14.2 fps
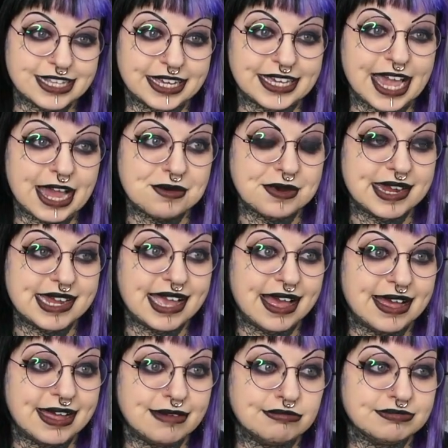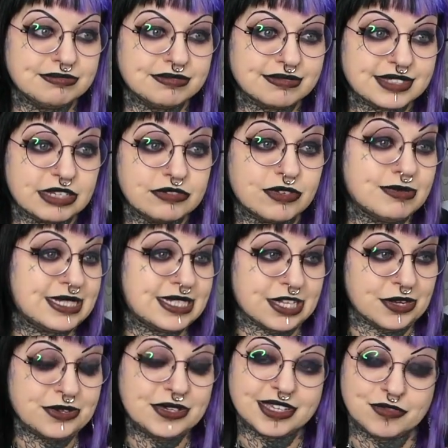like Kerry from
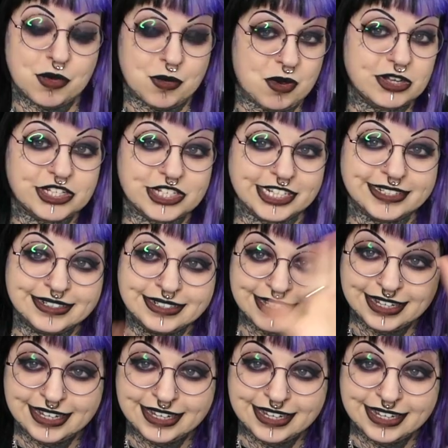Stoke, if you're watching.